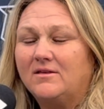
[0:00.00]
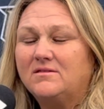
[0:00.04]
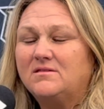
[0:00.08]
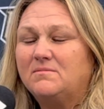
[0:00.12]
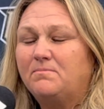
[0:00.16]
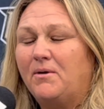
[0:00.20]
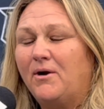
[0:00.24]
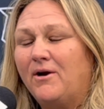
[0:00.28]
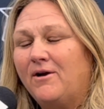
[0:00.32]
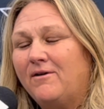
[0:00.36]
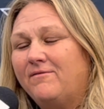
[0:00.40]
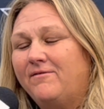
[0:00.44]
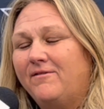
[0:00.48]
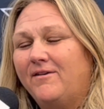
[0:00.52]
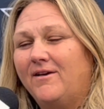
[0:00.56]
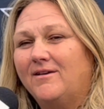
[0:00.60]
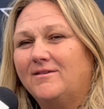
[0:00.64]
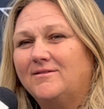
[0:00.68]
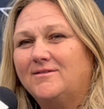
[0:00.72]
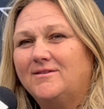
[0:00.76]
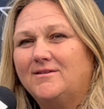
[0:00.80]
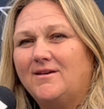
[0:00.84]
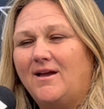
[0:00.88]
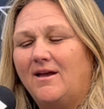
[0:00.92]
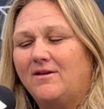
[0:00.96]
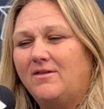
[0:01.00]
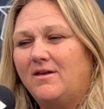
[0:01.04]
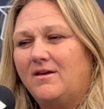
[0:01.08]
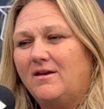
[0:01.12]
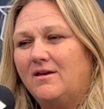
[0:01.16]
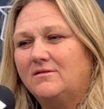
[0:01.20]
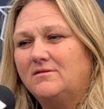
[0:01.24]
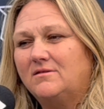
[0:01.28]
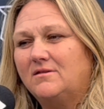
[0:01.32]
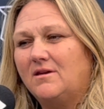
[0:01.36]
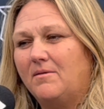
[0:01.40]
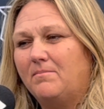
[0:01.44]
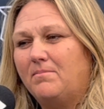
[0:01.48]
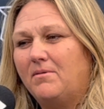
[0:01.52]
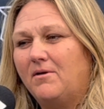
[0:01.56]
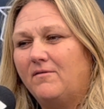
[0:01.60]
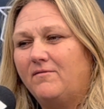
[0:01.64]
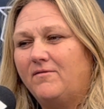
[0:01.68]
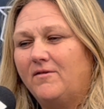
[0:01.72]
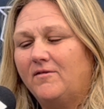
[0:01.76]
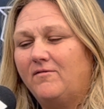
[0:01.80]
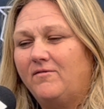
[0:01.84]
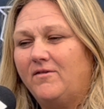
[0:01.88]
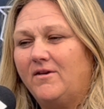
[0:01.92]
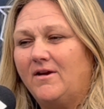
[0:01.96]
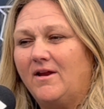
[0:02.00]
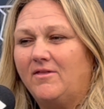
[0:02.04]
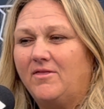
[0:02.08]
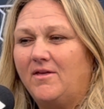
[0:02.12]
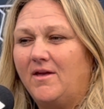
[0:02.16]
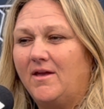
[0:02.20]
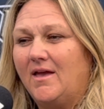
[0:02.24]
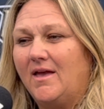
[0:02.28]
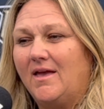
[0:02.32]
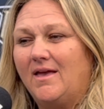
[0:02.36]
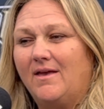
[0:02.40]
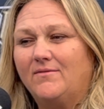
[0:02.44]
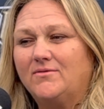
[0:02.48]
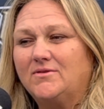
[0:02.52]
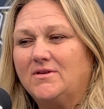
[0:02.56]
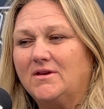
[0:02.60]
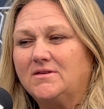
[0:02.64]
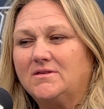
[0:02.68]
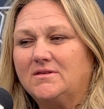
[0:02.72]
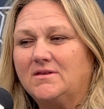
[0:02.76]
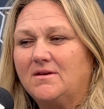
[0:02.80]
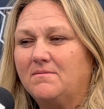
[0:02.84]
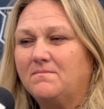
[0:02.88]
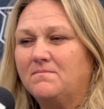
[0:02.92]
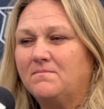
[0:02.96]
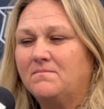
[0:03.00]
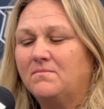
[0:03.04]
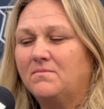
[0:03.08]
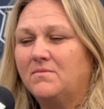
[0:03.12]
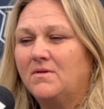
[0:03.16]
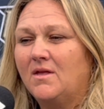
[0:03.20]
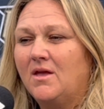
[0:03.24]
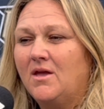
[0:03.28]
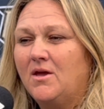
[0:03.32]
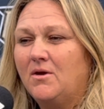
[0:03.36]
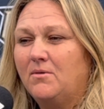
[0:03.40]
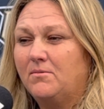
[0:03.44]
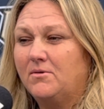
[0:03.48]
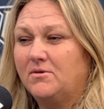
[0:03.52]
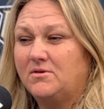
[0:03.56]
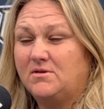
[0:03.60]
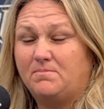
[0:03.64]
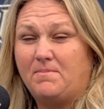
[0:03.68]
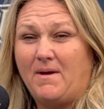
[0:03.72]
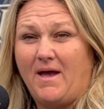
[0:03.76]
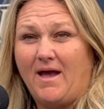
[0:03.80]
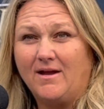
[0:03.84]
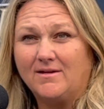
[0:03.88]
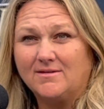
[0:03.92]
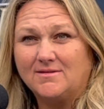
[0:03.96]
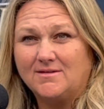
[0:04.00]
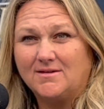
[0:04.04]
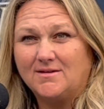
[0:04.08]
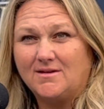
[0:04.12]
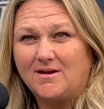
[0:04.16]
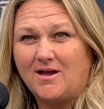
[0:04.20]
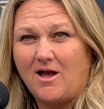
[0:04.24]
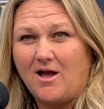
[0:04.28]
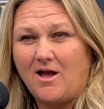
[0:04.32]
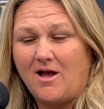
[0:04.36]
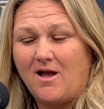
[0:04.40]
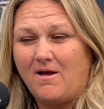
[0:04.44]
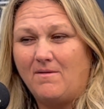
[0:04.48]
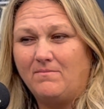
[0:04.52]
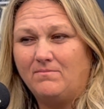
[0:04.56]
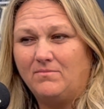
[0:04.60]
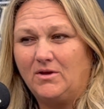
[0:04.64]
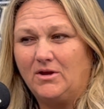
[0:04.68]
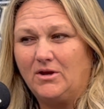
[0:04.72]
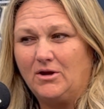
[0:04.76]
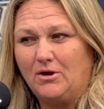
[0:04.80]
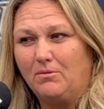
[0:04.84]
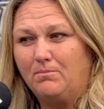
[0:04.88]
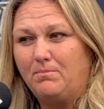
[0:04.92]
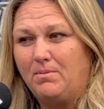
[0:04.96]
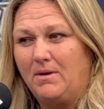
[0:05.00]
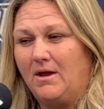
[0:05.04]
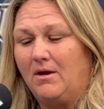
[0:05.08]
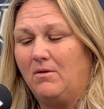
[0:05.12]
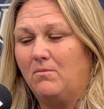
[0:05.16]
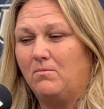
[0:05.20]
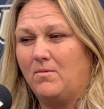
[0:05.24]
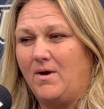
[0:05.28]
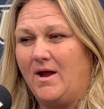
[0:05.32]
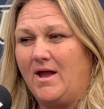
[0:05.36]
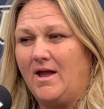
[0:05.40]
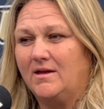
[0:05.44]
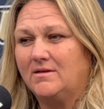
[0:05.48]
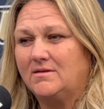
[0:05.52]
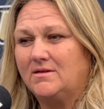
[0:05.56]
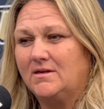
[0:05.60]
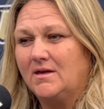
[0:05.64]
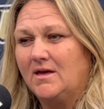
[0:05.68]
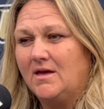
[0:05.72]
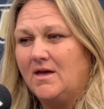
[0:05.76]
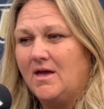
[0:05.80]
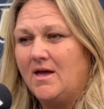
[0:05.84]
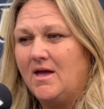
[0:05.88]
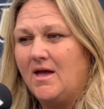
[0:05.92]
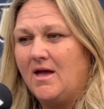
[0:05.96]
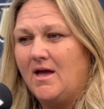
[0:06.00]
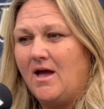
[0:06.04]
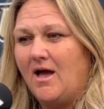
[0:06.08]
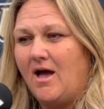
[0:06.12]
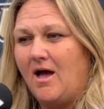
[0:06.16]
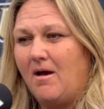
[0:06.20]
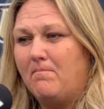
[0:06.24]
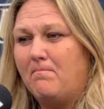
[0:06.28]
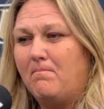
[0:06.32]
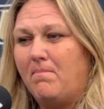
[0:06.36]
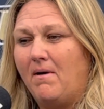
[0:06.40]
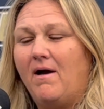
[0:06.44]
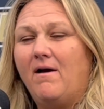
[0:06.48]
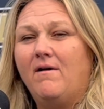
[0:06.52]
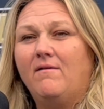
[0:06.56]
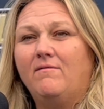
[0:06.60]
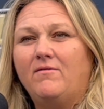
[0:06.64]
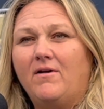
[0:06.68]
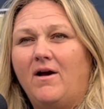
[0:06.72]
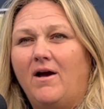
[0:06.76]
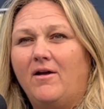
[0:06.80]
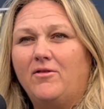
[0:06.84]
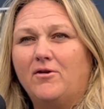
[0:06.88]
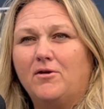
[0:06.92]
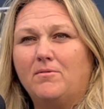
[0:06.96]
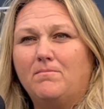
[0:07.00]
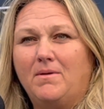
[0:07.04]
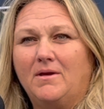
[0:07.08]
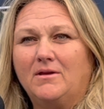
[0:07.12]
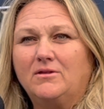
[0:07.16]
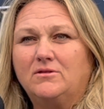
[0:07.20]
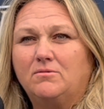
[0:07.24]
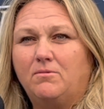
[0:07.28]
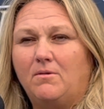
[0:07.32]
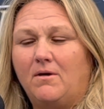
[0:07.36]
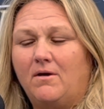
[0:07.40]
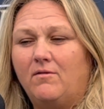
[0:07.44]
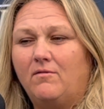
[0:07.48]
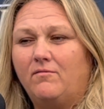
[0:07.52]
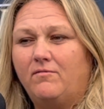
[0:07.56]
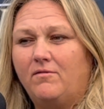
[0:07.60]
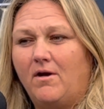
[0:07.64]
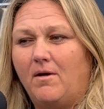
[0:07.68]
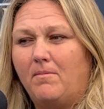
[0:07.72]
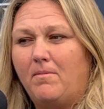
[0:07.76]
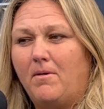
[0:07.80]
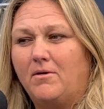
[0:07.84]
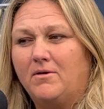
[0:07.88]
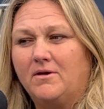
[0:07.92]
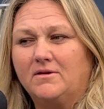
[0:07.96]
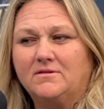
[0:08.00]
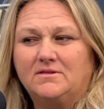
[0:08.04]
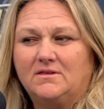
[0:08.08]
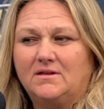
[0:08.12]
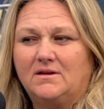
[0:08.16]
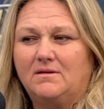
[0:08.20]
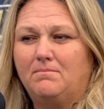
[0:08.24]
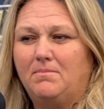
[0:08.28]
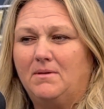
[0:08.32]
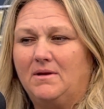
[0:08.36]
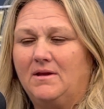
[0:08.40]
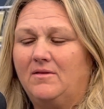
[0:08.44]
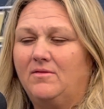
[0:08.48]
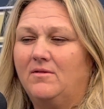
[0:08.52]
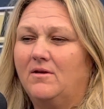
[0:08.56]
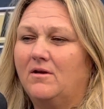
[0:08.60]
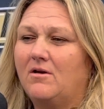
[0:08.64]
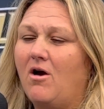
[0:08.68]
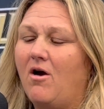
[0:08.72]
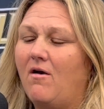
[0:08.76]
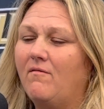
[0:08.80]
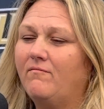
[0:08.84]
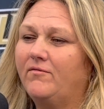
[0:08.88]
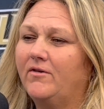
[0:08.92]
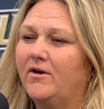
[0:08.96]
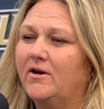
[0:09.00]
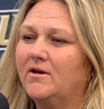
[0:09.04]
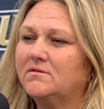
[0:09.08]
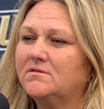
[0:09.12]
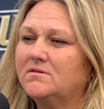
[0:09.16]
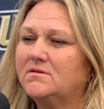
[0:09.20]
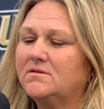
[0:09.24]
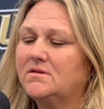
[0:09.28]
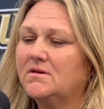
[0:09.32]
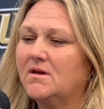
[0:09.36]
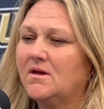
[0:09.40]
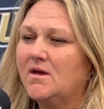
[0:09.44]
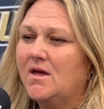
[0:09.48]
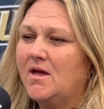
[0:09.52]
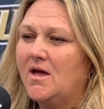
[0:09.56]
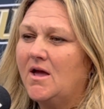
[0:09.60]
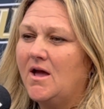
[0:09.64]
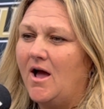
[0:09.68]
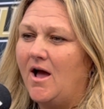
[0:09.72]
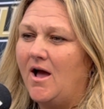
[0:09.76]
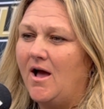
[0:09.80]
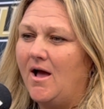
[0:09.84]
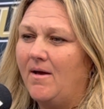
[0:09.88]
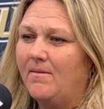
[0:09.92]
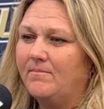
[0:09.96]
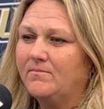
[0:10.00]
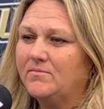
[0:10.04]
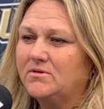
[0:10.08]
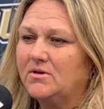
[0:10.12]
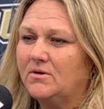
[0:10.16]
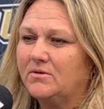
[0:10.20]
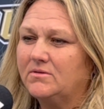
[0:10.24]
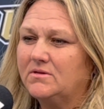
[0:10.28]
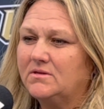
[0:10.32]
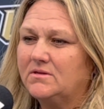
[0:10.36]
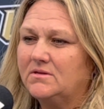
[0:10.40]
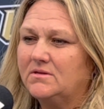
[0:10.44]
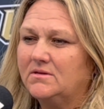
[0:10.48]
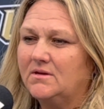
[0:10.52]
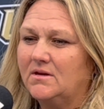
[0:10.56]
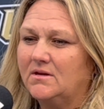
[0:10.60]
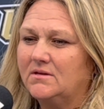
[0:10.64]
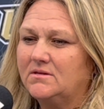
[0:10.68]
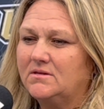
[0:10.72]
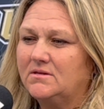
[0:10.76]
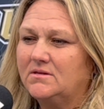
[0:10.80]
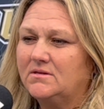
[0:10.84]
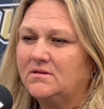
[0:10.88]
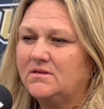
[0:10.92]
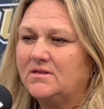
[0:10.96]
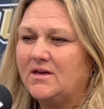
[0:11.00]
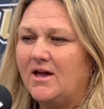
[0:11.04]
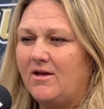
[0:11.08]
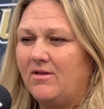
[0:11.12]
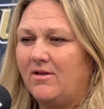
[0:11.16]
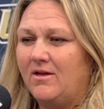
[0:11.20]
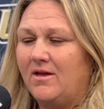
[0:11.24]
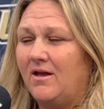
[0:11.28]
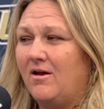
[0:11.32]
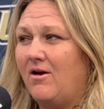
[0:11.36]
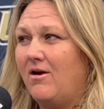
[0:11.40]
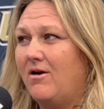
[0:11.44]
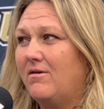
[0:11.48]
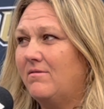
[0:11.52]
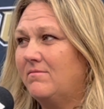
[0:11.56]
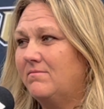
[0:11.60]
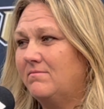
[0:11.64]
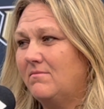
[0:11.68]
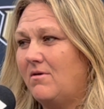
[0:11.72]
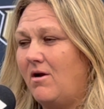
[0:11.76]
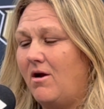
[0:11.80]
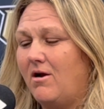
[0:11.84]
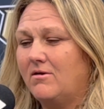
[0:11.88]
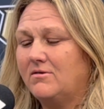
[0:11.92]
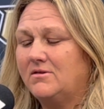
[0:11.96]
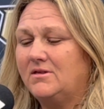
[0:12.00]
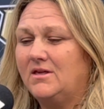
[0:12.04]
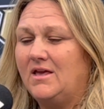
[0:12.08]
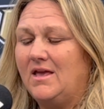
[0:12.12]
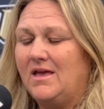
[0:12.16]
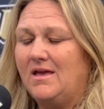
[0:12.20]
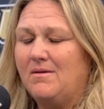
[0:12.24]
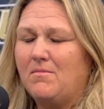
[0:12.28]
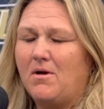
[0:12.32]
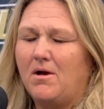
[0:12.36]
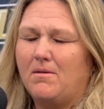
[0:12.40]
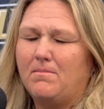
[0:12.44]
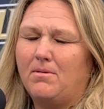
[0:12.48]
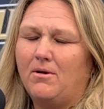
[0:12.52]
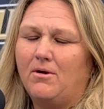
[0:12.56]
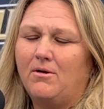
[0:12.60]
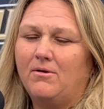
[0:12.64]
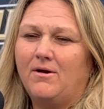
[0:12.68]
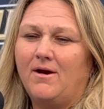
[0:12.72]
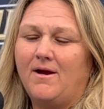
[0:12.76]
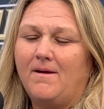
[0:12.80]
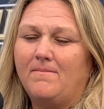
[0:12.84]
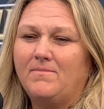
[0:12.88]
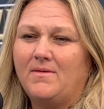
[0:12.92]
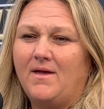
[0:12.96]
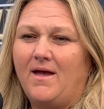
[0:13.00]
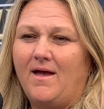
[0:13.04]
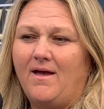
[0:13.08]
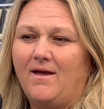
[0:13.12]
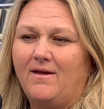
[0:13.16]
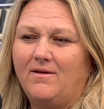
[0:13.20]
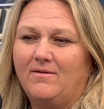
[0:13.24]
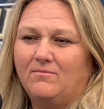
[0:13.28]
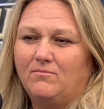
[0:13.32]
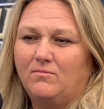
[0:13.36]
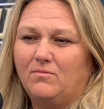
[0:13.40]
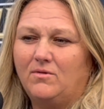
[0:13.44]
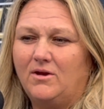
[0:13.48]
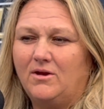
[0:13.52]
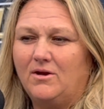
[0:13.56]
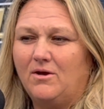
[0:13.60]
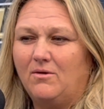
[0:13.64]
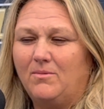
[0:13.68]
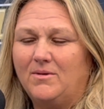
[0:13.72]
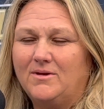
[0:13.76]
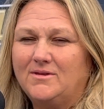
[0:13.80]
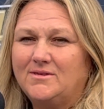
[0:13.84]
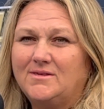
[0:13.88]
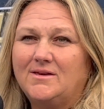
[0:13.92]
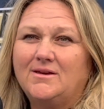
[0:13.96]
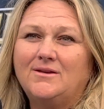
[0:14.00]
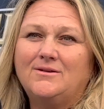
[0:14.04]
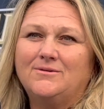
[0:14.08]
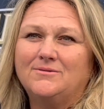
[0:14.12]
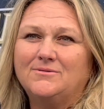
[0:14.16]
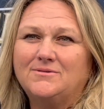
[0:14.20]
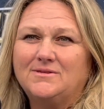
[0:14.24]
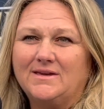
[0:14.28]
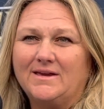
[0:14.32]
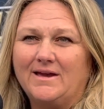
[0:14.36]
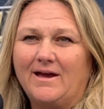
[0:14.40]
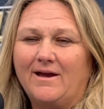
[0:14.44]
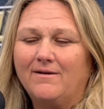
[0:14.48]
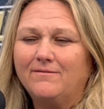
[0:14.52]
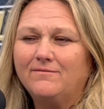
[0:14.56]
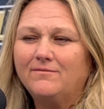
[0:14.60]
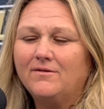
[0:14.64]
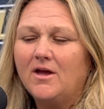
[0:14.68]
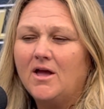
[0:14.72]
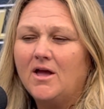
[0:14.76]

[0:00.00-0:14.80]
it's perfect. I think it's a perfect fit. I think it gives us some respect, um, you know, being ranked above other Big 12 opponents that have been in the conference. Um, so it's it's telling our our team, our program that you know we see UCF,